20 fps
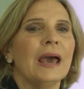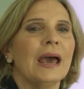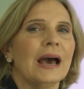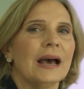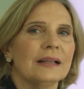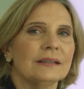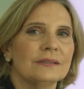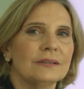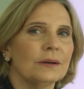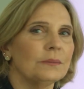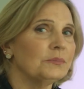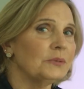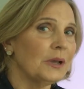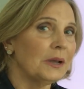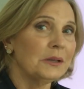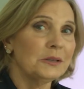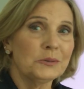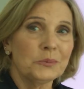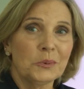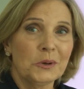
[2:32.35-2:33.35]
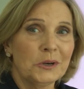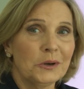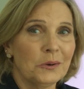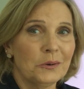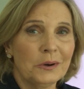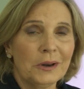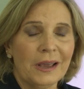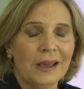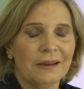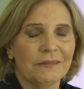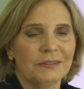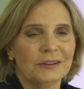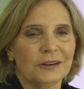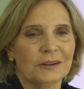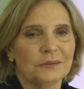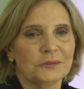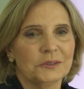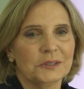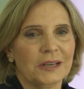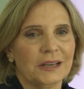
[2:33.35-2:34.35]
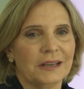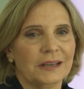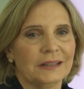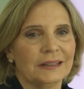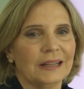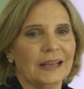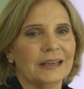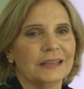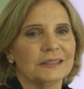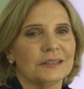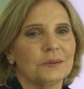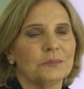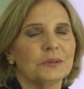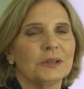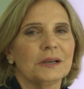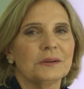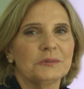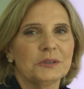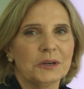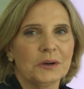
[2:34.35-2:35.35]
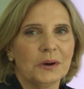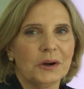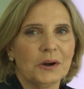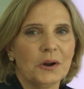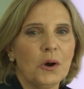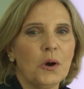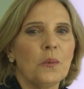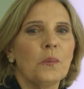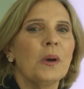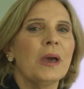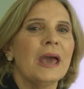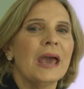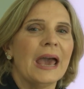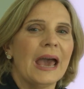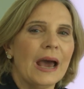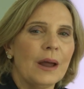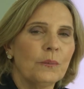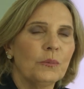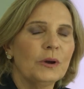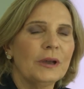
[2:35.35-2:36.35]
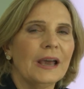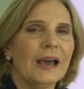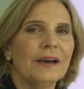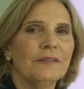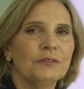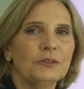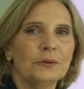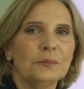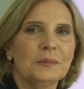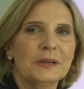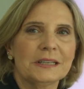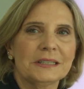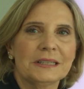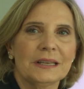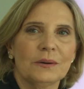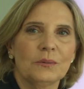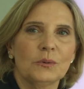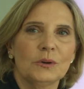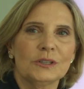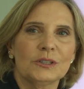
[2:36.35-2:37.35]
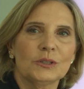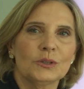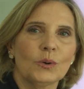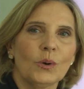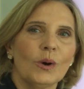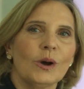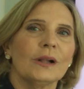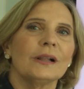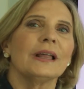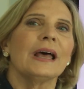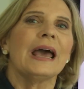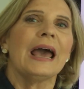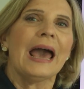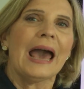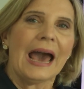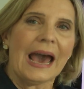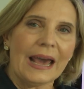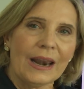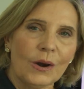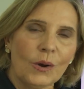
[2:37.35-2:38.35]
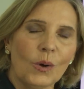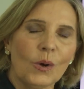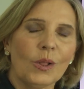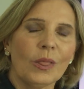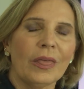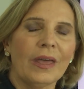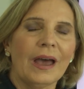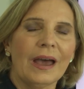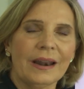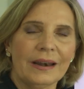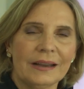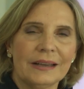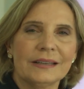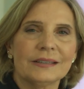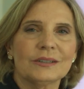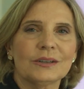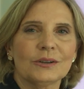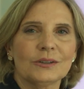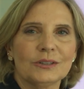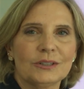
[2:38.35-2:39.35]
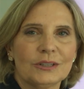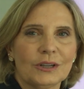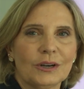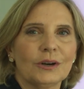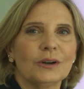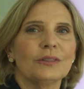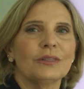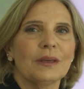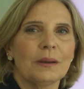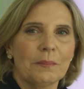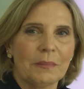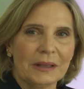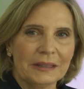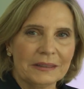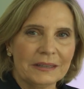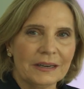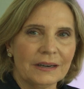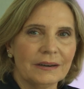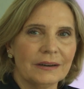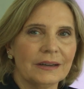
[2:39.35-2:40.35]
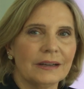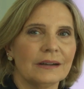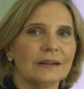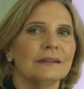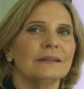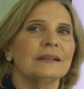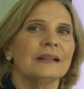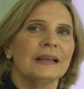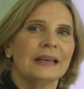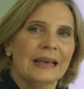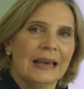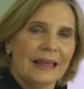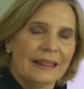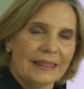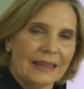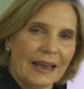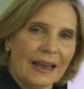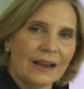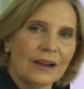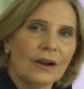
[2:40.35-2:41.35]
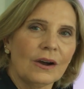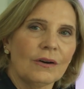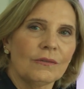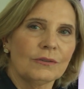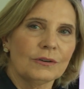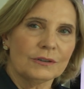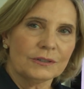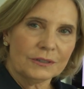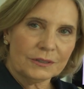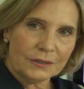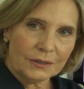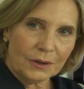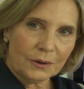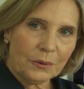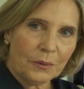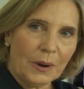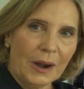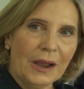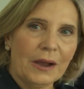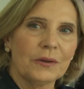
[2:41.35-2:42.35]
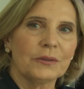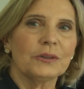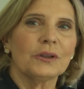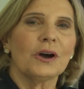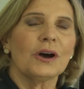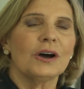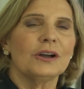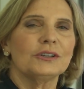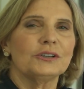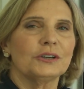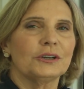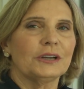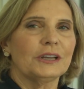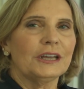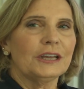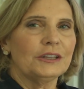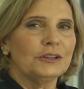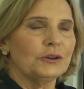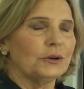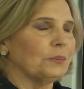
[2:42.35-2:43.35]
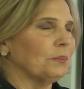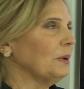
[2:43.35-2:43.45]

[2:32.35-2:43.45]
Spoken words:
And sometimes we don't have enough sand, like sometimes here at home, and we have to mix it with soil, and all that is considered the material that covers the ground in your